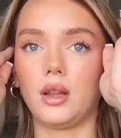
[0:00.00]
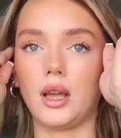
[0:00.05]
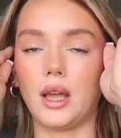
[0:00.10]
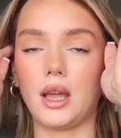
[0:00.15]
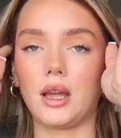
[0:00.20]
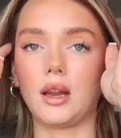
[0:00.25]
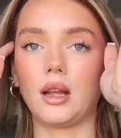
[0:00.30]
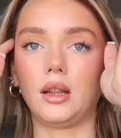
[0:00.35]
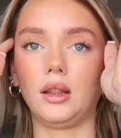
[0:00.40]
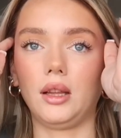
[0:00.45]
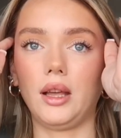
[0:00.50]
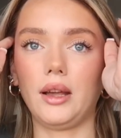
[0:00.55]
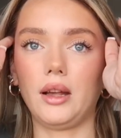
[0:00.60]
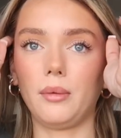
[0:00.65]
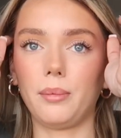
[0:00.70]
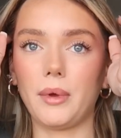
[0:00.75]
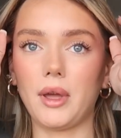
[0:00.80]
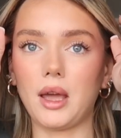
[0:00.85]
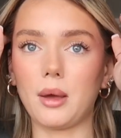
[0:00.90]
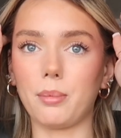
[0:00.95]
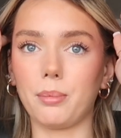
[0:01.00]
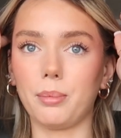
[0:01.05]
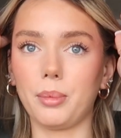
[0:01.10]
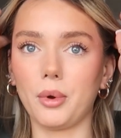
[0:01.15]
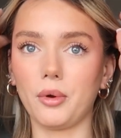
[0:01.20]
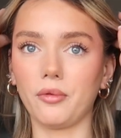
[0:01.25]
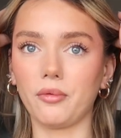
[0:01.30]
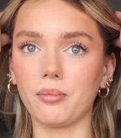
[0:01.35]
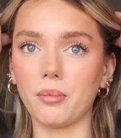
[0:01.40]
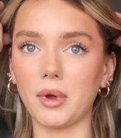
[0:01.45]
then a little bit
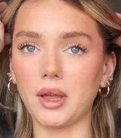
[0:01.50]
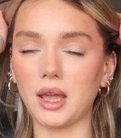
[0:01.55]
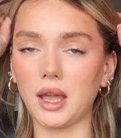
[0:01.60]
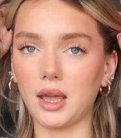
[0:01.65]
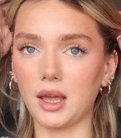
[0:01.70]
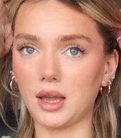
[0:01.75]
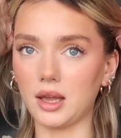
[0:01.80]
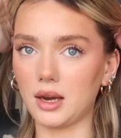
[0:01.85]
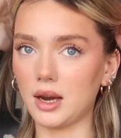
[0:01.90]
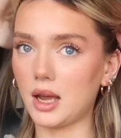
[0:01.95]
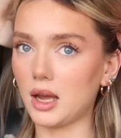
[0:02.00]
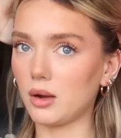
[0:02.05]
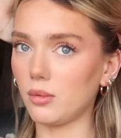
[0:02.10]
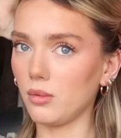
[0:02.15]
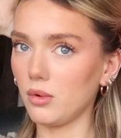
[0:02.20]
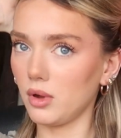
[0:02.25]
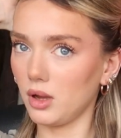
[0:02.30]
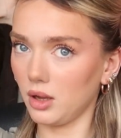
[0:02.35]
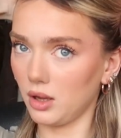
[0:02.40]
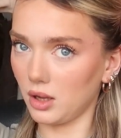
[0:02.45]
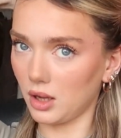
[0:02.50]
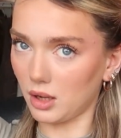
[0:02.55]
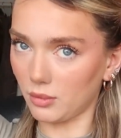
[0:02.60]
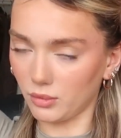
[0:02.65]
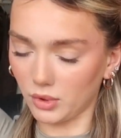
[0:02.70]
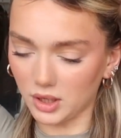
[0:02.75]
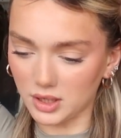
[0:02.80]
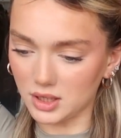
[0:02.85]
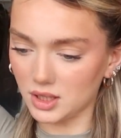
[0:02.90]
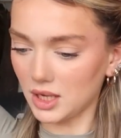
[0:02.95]
above my ear now I'm
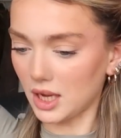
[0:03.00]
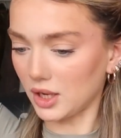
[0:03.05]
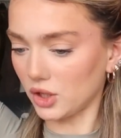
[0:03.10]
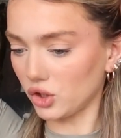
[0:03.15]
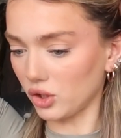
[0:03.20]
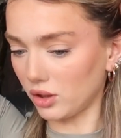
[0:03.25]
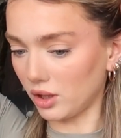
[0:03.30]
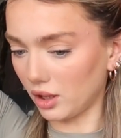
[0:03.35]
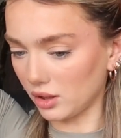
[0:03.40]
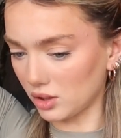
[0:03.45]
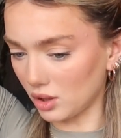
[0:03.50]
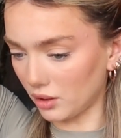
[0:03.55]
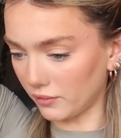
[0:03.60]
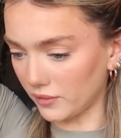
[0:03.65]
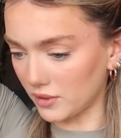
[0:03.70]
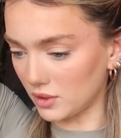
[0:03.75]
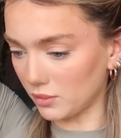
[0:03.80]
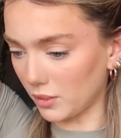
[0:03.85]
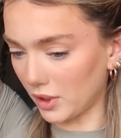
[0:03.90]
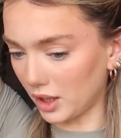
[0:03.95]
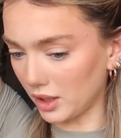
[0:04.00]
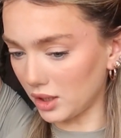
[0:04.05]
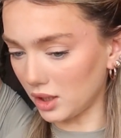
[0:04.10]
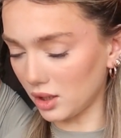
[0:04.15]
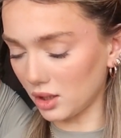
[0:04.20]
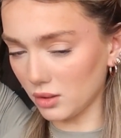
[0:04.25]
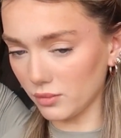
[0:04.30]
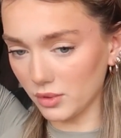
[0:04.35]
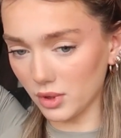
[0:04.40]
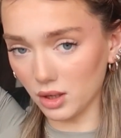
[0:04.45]
going to section this off as well. You
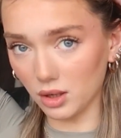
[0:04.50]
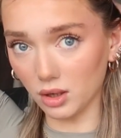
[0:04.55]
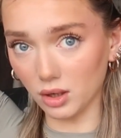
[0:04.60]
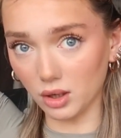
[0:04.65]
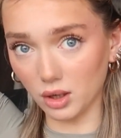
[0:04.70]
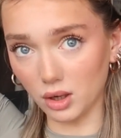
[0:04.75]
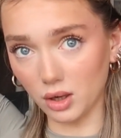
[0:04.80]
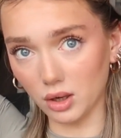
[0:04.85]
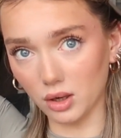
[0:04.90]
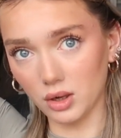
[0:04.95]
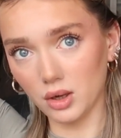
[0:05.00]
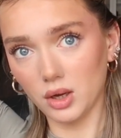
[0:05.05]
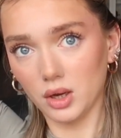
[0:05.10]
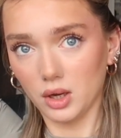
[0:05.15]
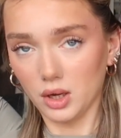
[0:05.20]
don't want to go